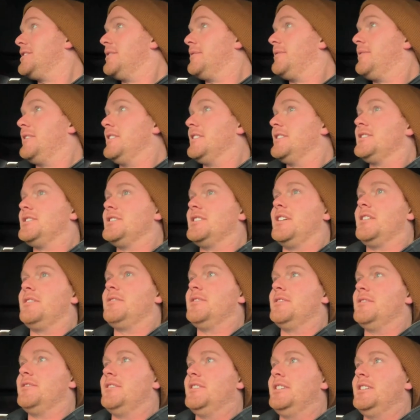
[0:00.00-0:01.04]
finish off
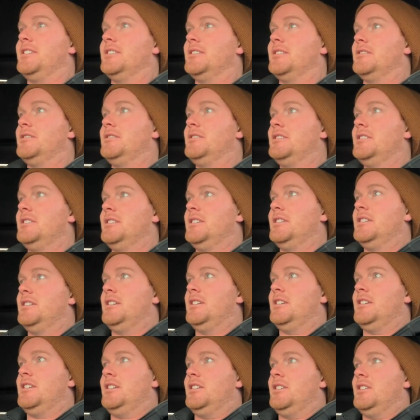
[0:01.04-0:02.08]
the video
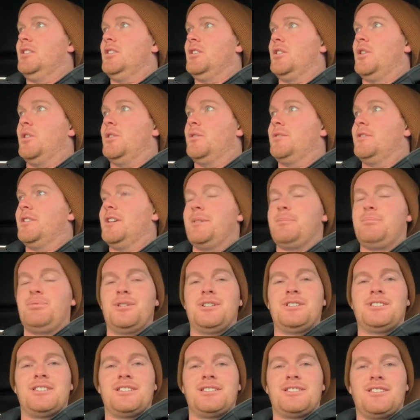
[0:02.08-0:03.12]
over at
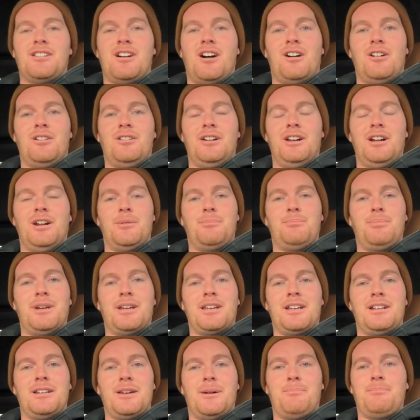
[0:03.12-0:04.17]
Princess Auto here,
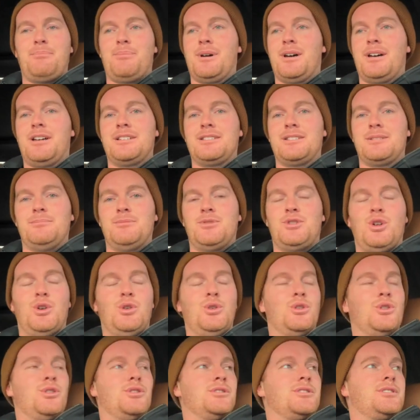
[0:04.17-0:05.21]
picking up some
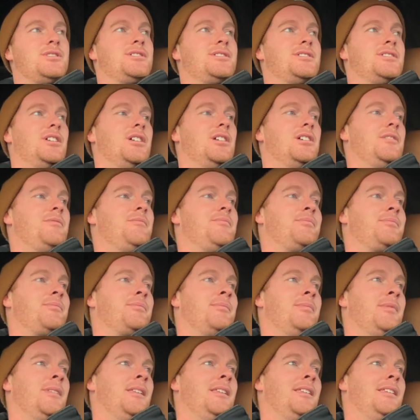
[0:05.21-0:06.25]
tools. So
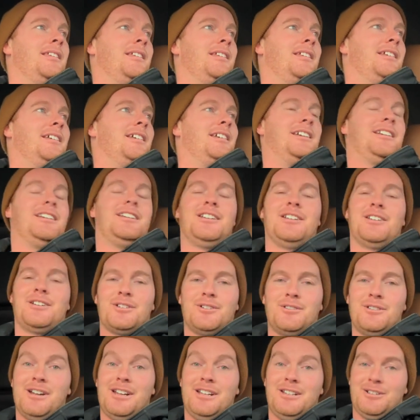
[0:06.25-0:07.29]

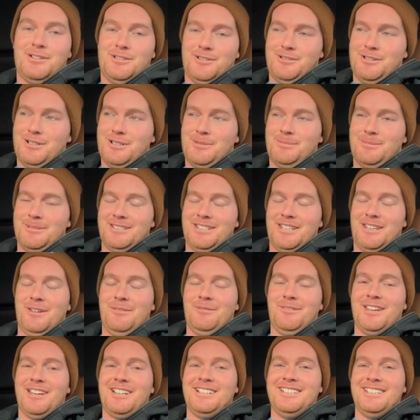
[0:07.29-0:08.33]
great Christmas
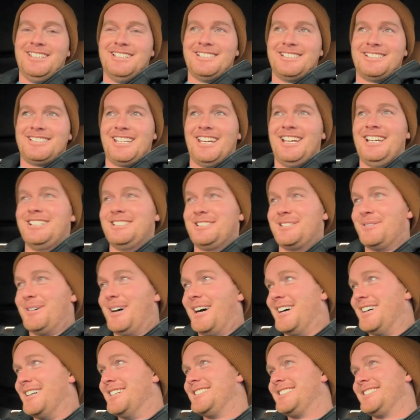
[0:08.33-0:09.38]
gift ideas as
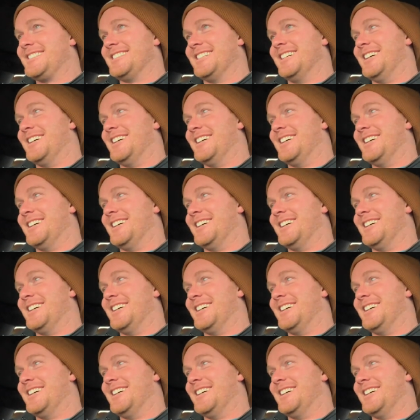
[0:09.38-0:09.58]
well. So